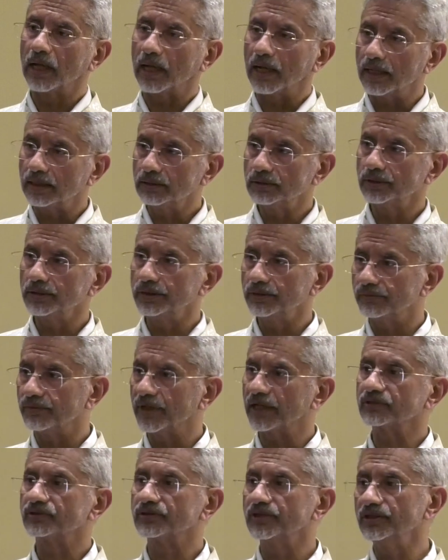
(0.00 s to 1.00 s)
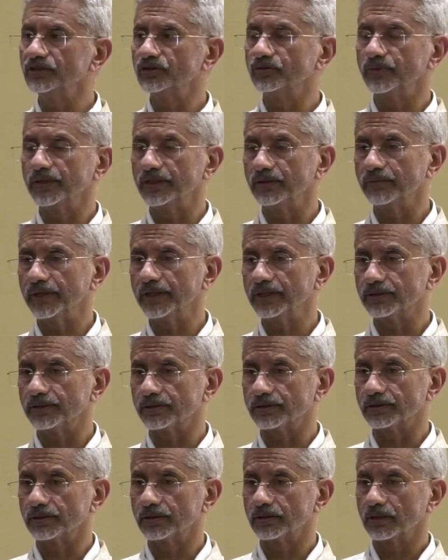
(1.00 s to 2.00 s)
and the vaccines we
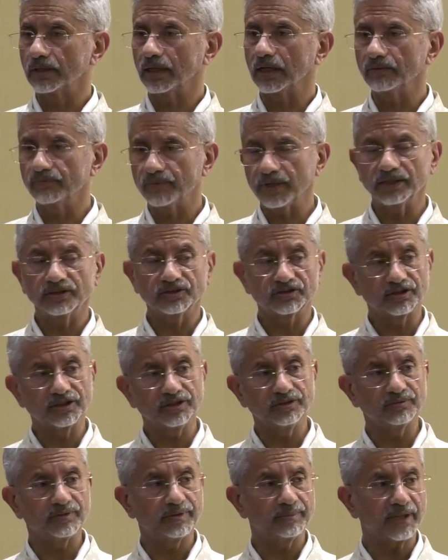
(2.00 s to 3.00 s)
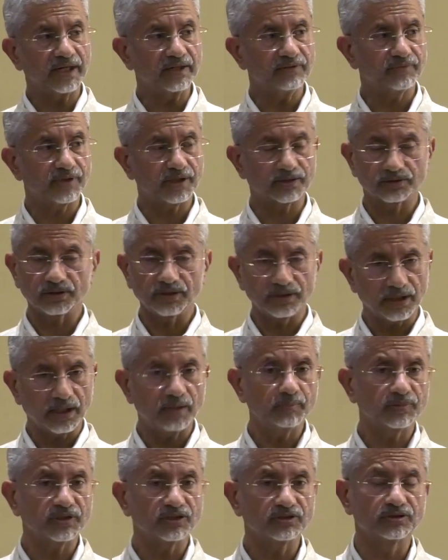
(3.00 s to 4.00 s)
invented and vaccines we manufactured
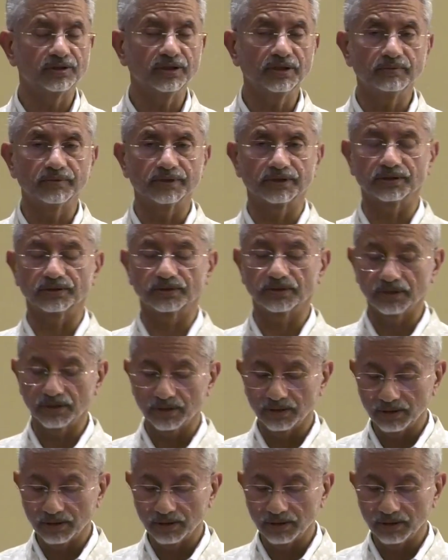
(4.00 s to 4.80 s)
helped us deal with it.